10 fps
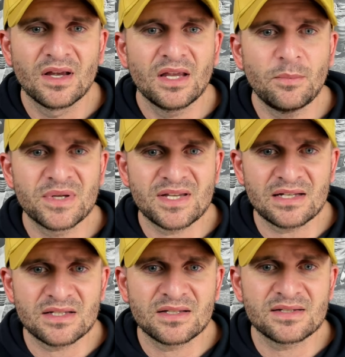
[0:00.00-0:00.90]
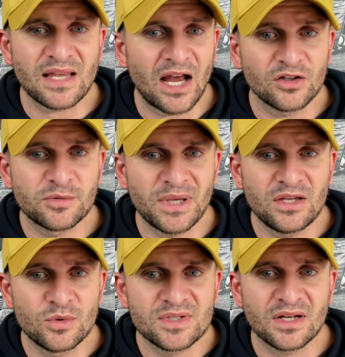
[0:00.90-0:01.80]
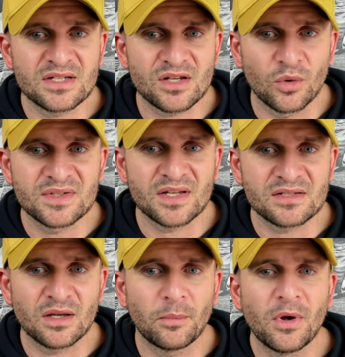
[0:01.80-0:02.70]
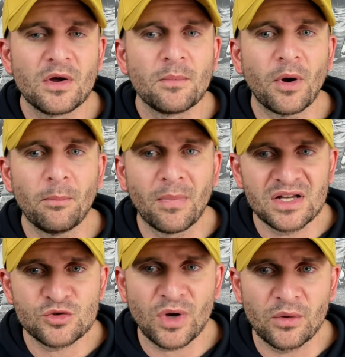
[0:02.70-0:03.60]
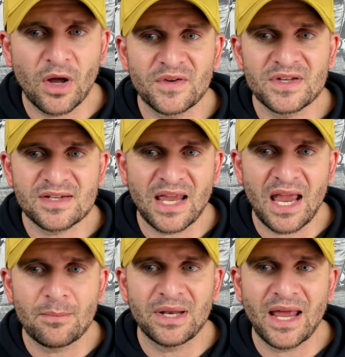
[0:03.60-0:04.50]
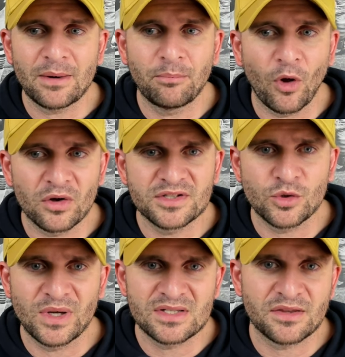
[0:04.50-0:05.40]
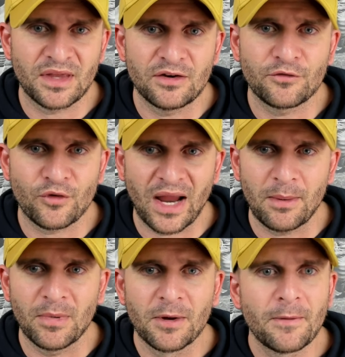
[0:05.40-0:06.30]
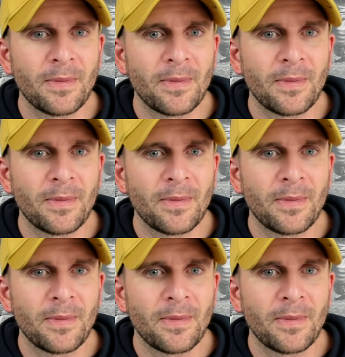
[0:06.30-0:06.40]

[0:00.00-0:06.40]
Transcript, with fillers: He possesses the style to be used in his own system, but must round his game and add bulk to his thin frame.